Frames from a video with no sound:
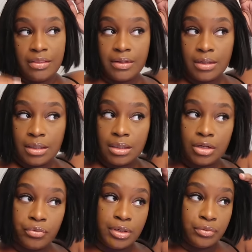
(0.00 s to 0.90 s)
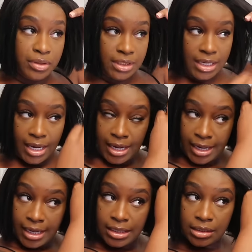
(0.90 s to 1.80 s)
The greenery that I
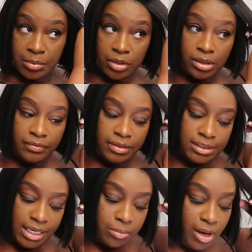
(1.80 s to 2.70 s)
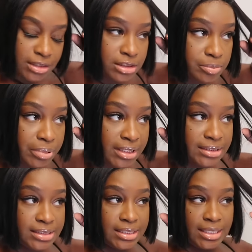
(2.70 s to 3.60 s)
had in the middle of the table, I just
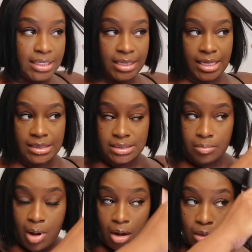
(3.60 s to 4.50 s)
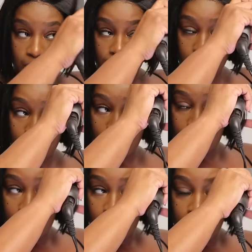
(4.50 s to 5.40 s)
placed it in that smaller
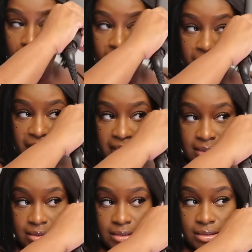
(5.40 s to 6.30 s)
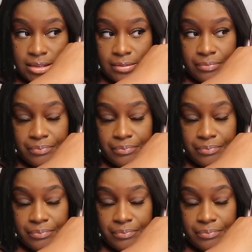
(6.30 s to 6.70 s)
vase